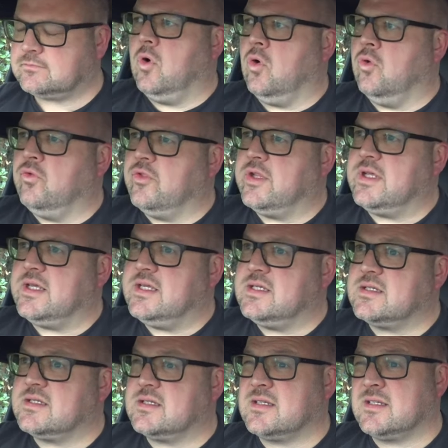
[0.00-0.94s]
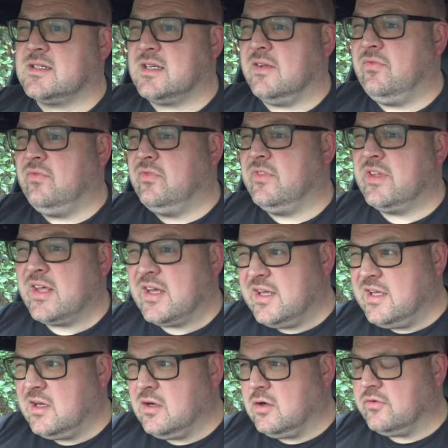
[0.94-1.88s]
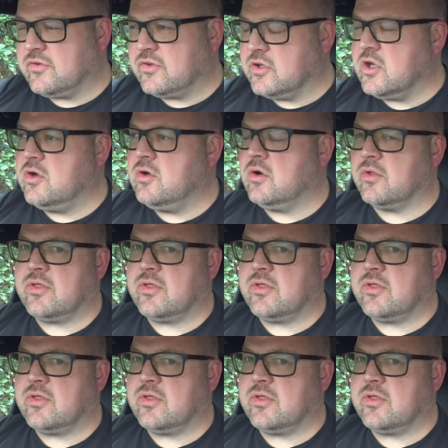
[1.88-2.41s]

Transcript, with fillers: On the Sunday afternoon,